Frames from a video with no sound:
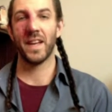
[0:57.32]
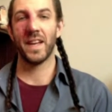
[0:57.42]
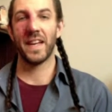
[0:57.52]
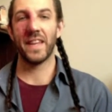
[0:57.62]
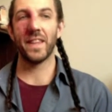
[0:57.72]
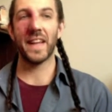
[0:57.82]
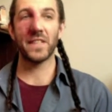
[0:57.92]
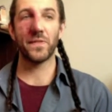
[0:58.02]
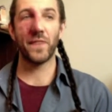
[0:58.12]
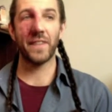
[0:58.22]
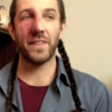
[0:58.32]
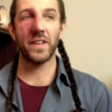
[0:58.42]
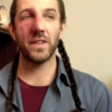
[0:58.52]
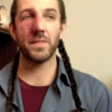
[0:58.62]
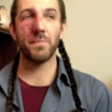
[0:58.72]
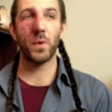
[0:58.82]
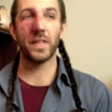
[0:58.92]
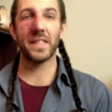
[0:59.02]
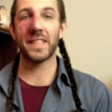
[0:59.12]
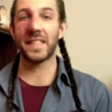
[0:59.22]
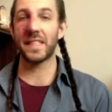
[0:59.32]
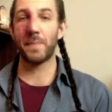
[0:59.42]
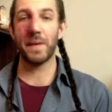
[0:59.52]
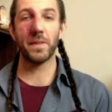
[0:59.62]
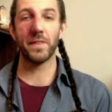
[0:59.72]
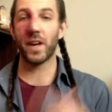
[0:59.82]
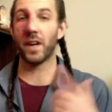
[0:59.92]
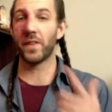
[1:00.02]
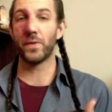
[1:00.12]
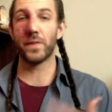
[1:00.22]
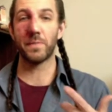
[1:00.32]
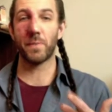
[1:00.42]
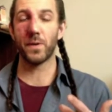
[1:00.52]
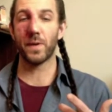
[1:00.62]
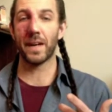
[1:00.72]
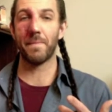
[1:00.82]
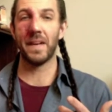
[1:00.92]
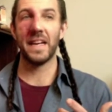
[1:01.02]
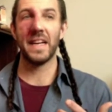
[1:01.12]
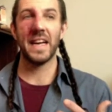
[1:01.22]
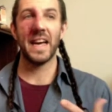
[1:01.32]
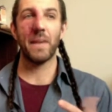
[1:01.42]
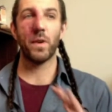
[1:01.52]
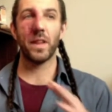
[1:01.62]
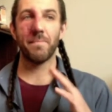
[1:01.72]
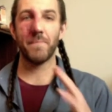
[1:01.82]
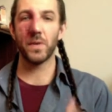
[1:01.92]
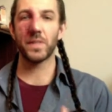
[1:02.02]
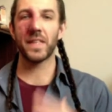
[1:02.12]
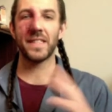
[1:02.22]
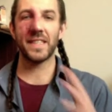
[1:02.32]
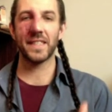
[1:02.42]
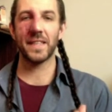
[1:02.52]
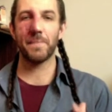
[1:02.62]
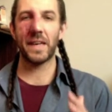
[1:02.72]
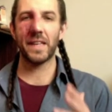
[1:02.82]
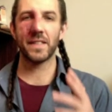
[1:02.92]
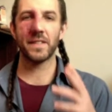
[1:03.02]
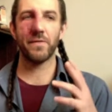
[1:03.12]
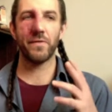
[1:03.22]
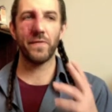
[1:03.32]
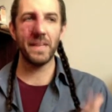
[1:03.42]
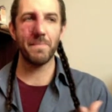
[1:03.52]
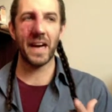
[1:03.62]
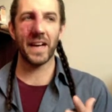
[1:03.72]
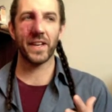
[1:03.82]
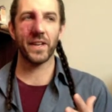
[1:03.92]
In the last 5 years, more than 60 people have gone through this program. And one of the most consistent pieces of feedback